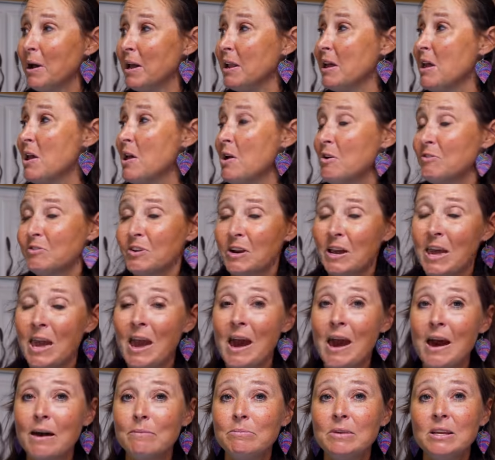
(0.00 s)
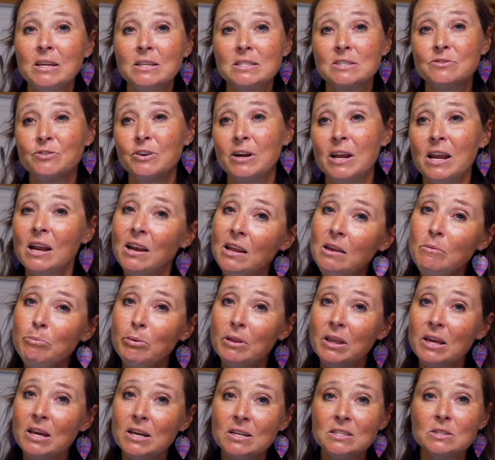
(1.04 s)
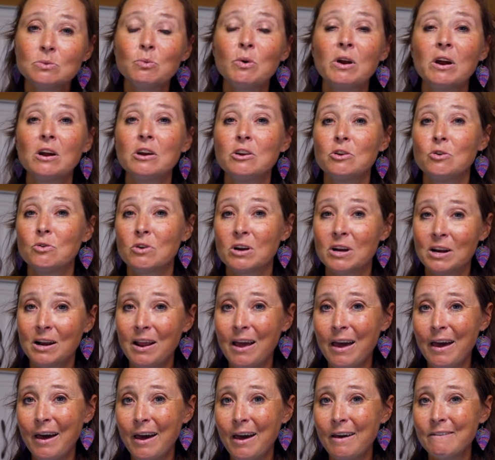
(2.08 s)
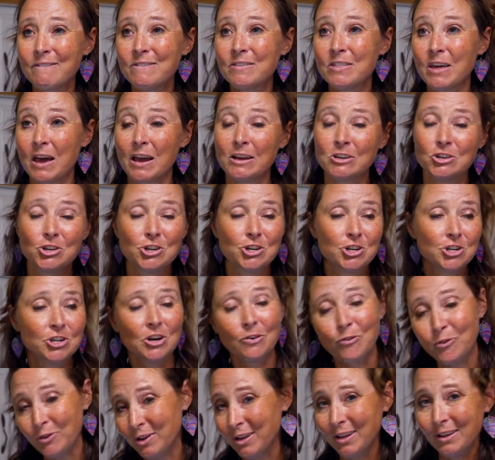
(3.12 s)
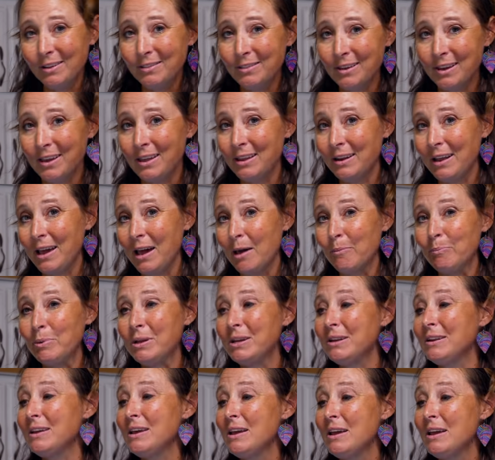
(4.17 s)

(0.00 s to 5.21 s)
But for cabinets, for any place where you're gonna have that shifting that can happen,